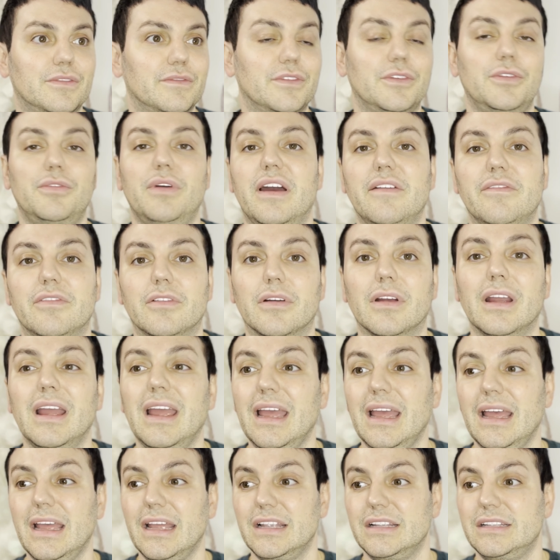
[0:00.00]
of whoever
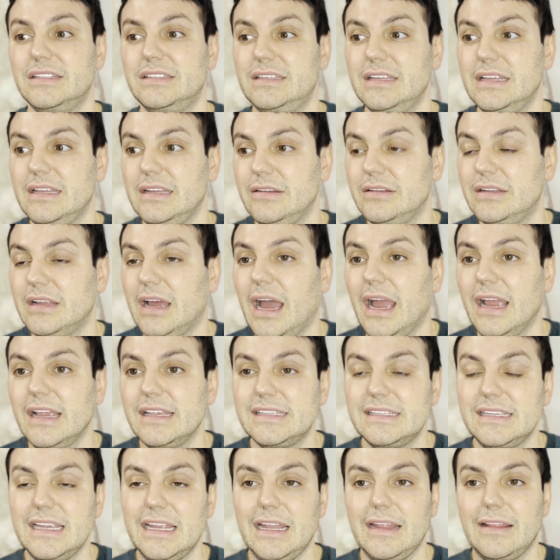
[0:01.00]
did I
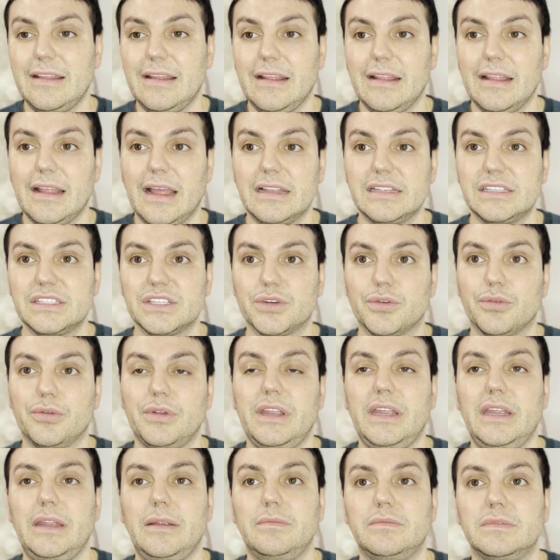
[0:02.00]
see anything that
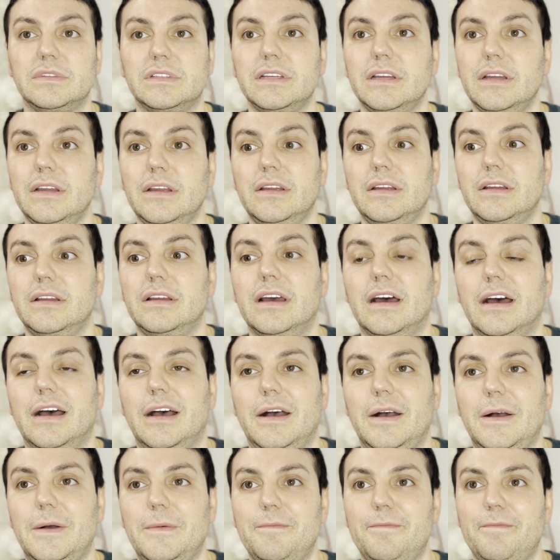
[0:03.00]
screamed,
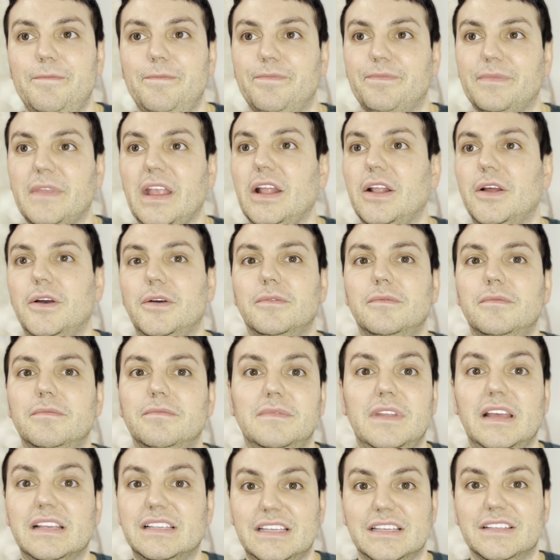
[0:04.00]
um, you know,
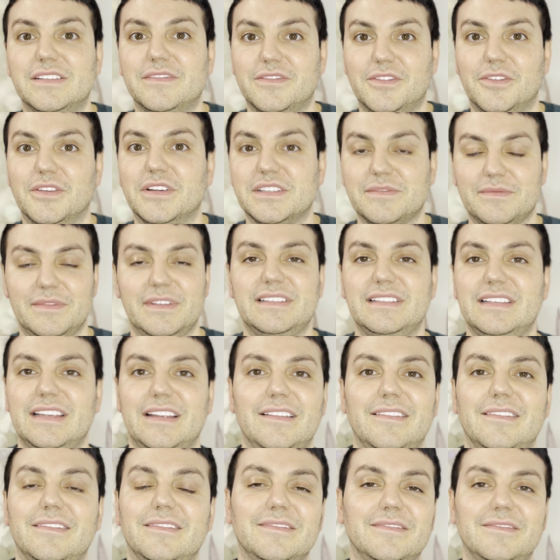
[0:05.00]
this is Christmas
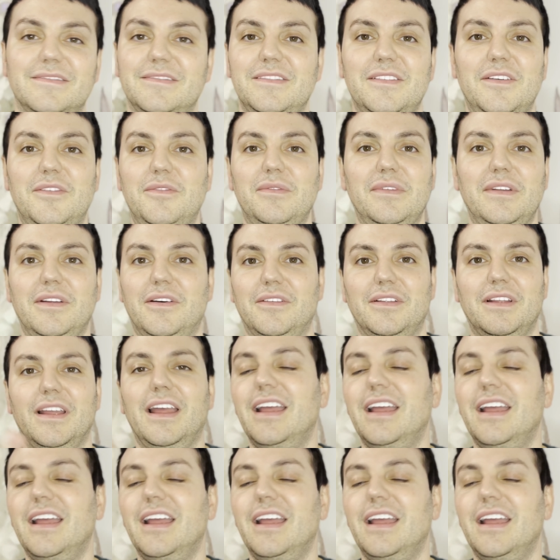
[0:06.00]
and nobody only,